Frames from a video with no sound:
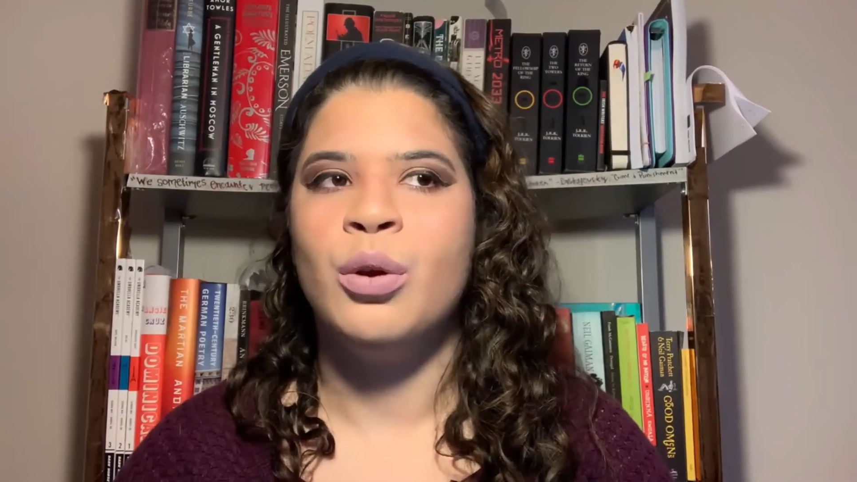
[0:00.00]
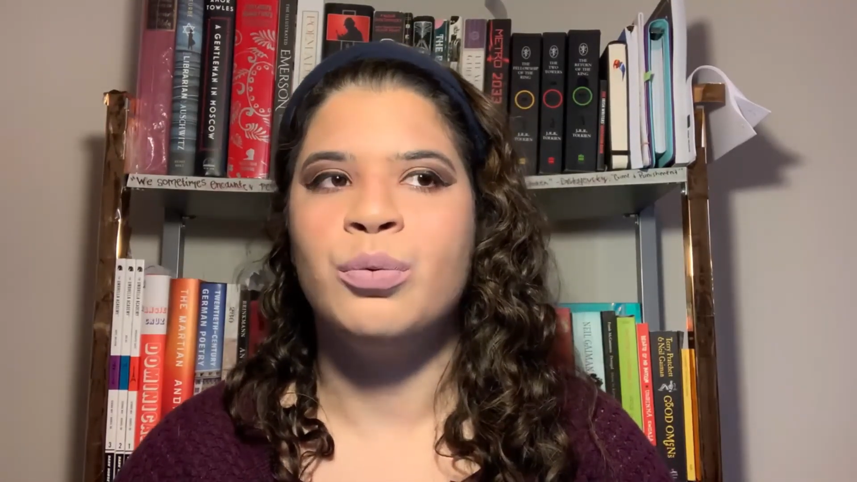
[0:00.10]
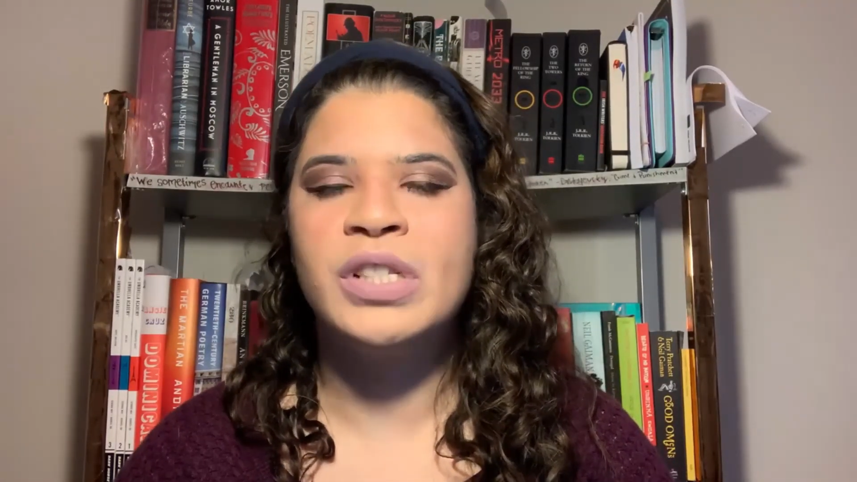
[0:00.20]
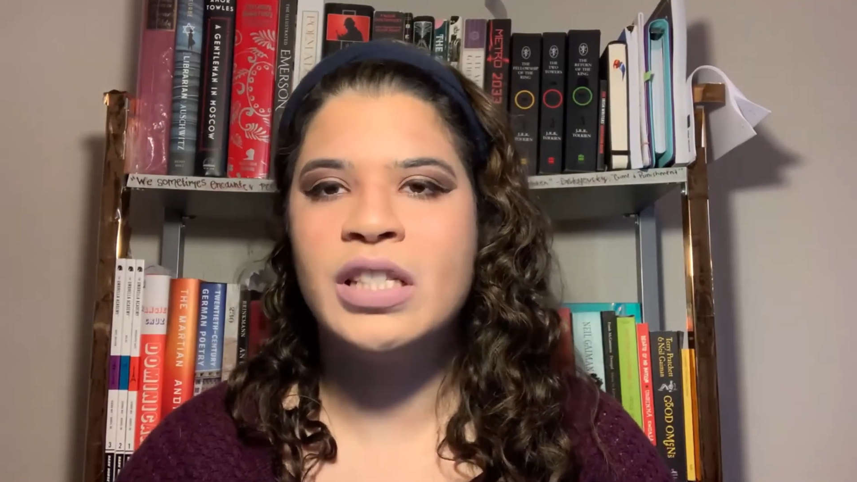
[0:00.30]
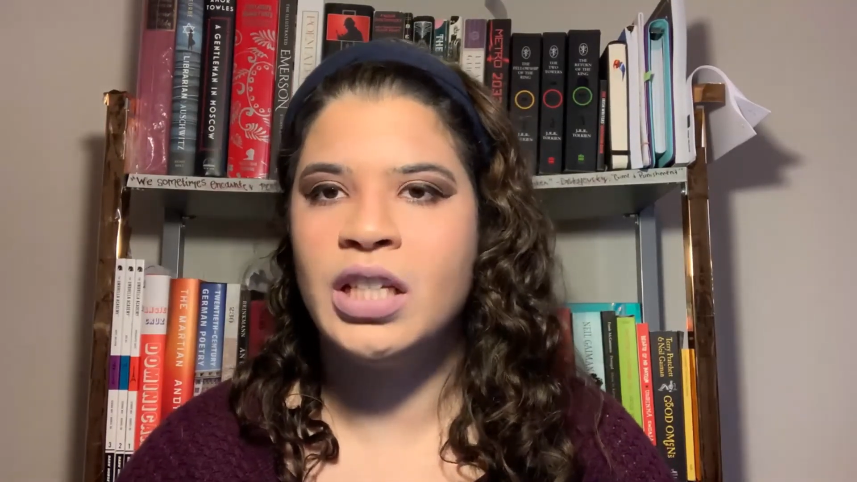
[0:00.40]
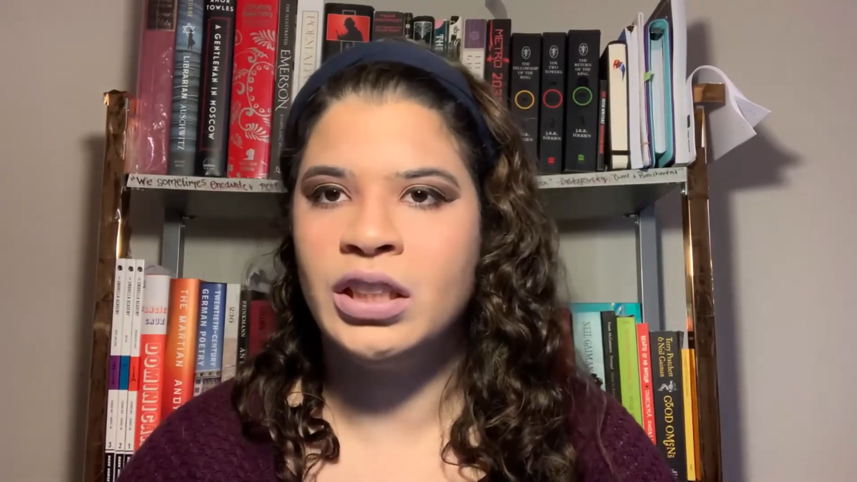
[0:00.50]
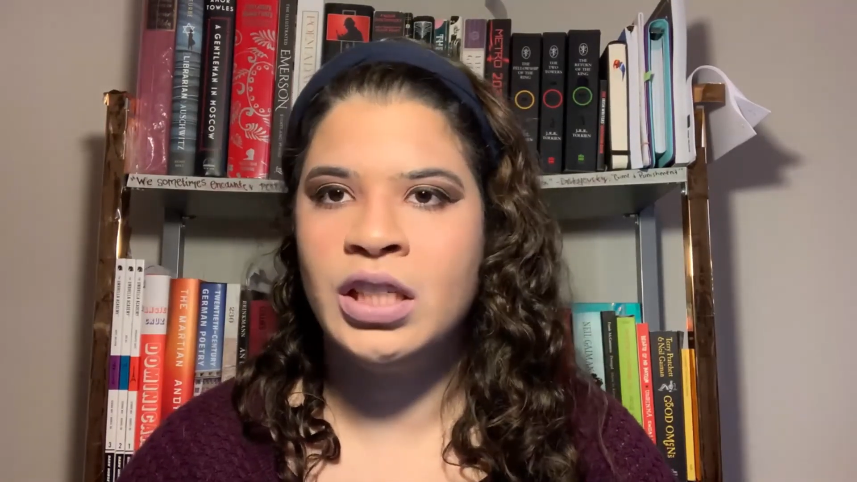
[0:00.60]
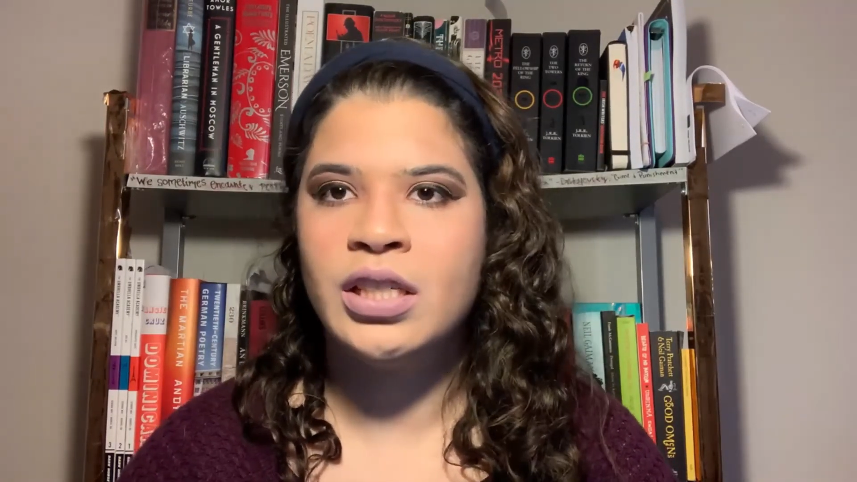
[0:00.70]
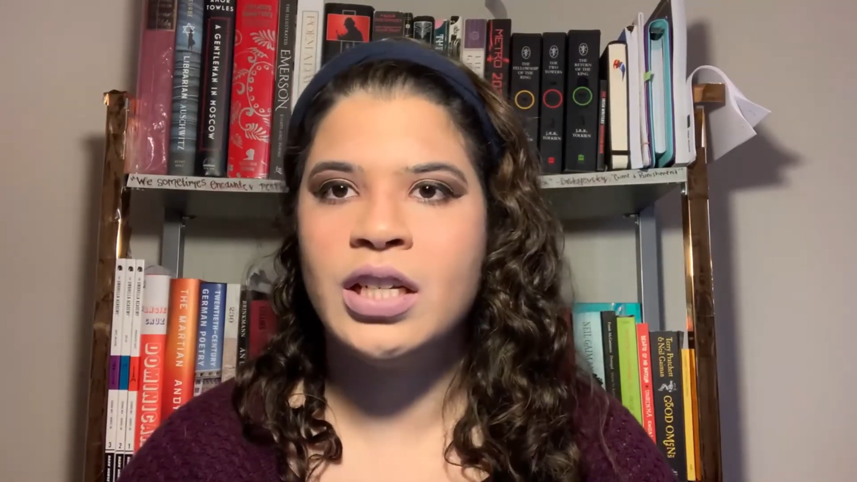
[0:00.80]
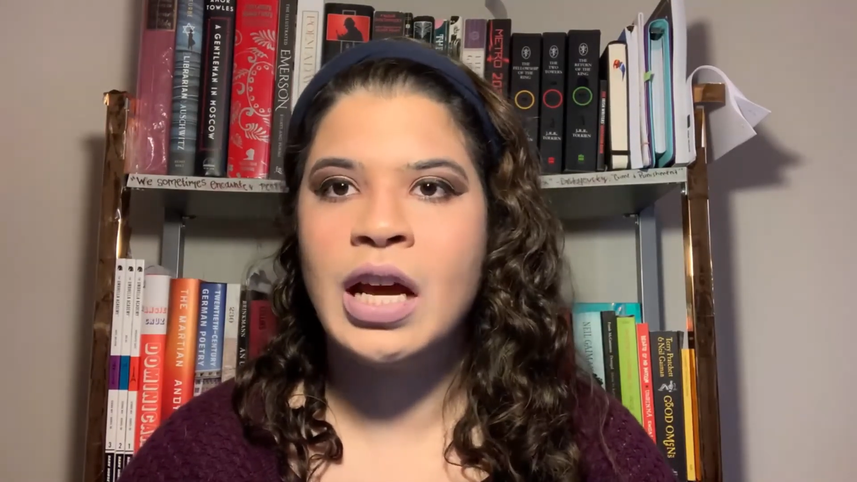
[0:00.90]

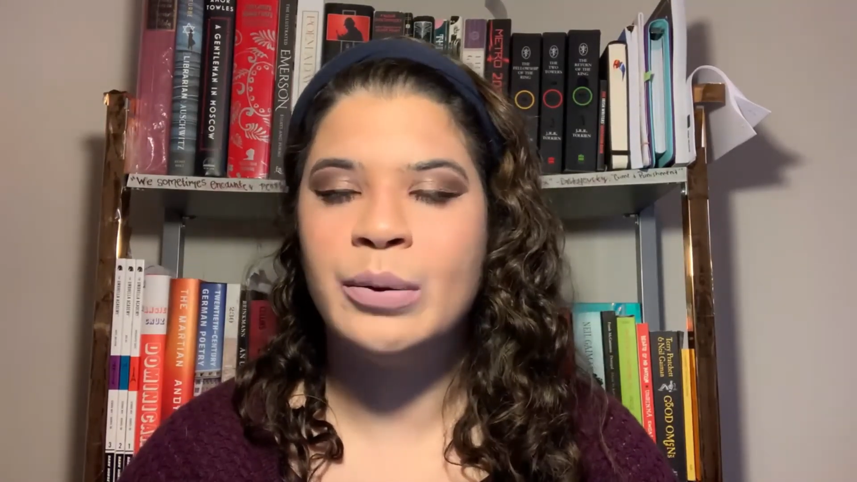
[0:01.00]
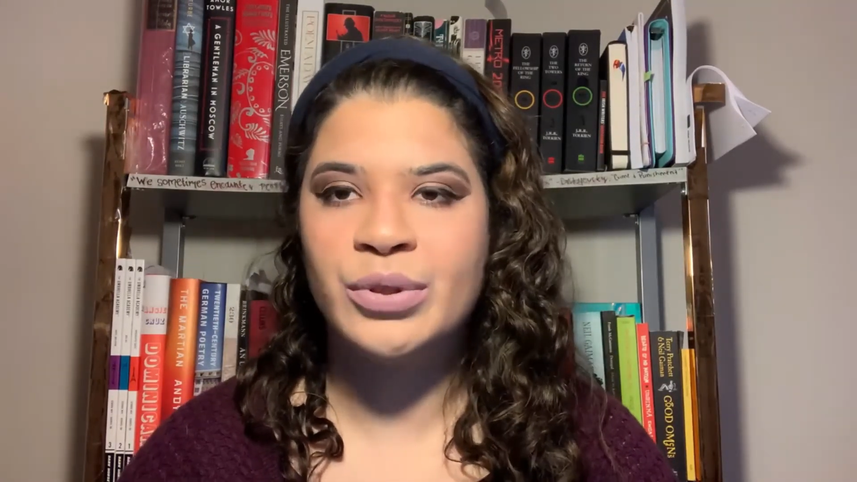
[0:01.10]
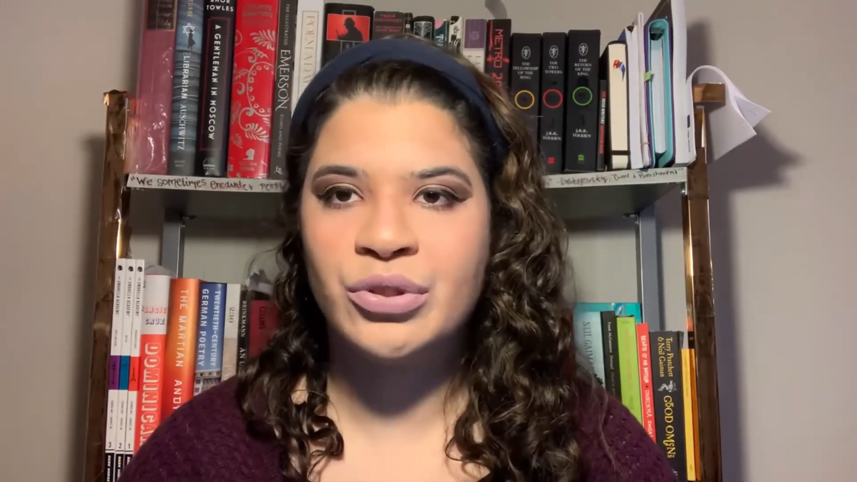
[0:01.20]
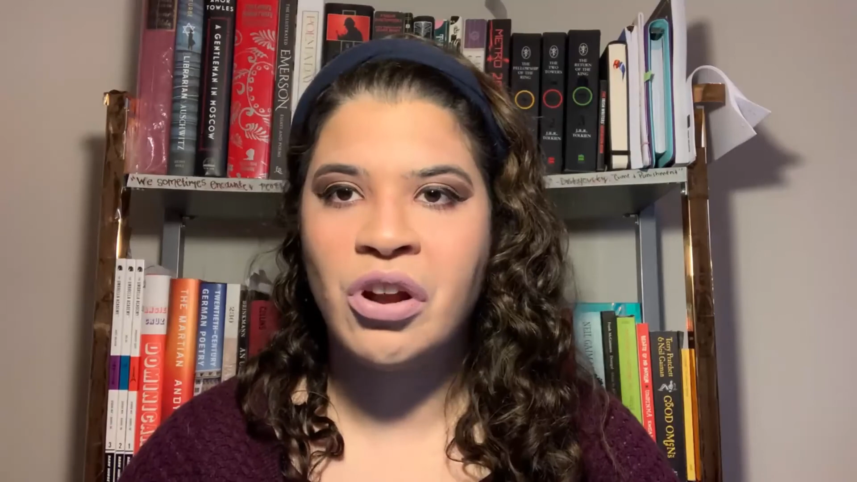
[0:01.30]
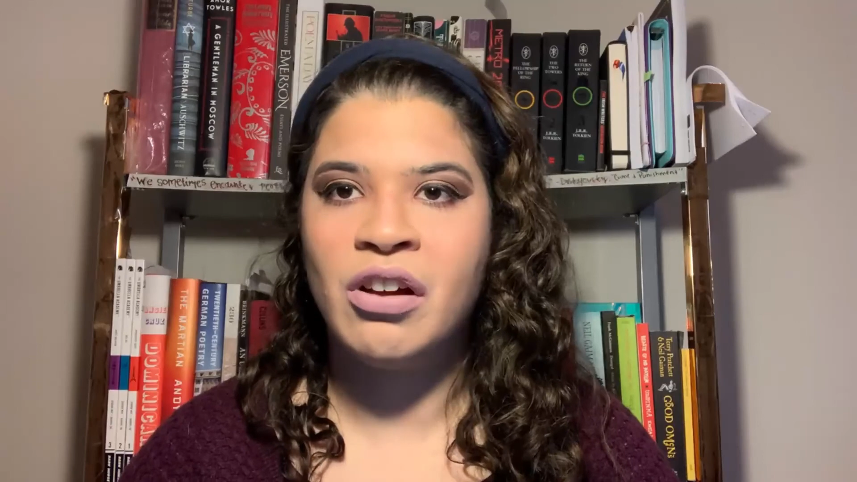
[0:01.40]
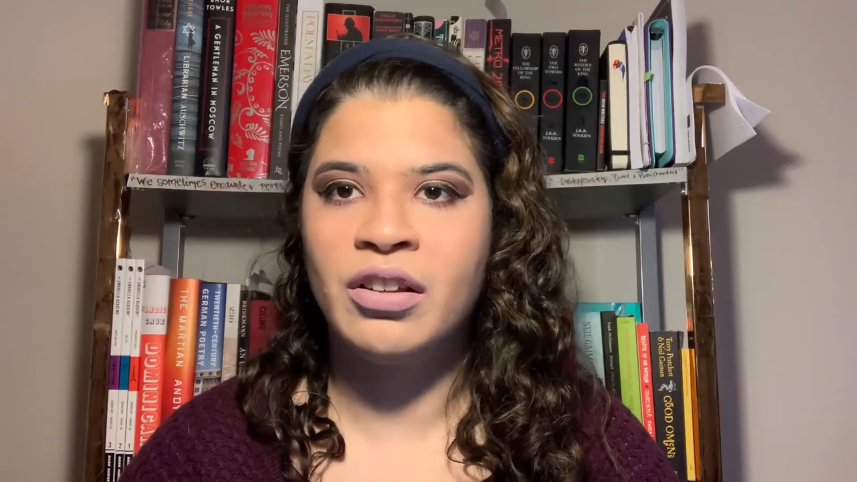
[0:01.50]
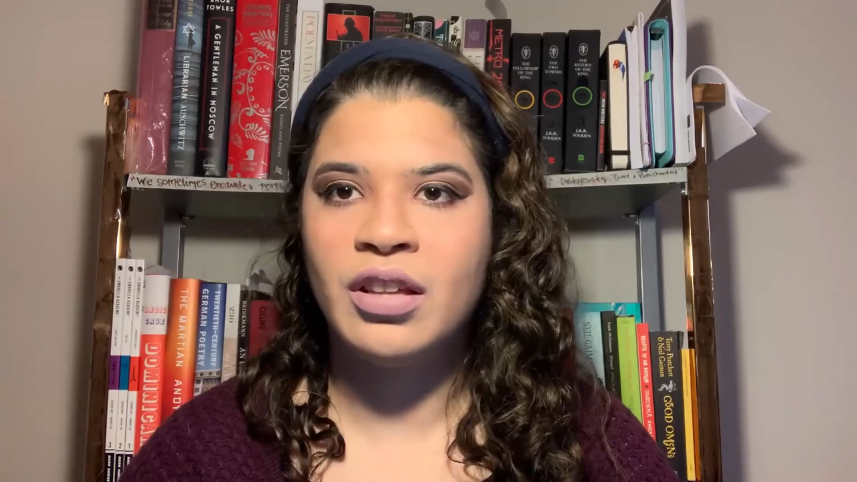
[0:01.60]
resilient and how strong